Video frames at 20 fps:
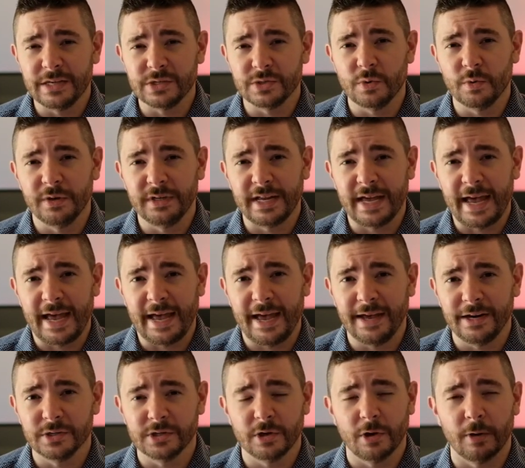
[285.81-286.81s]
is going to
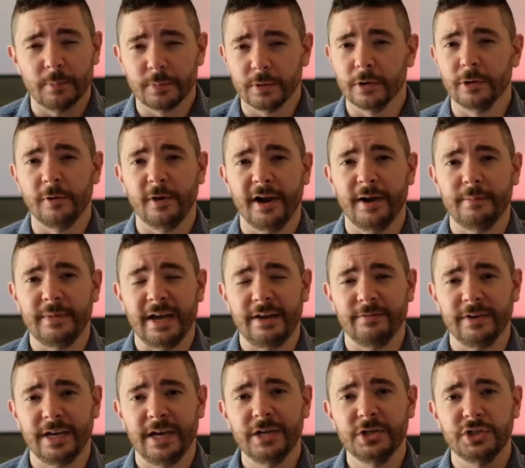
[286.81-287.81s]
add is called program
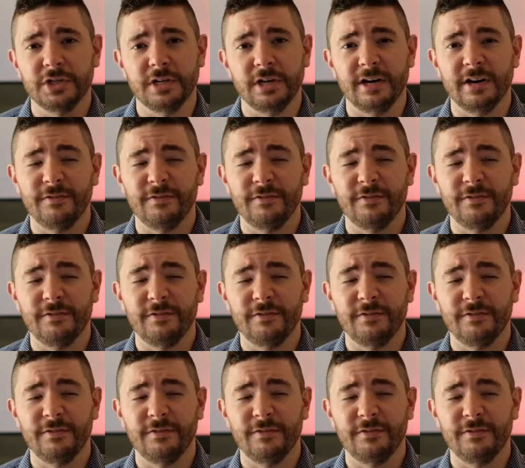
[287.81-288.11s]
navigation.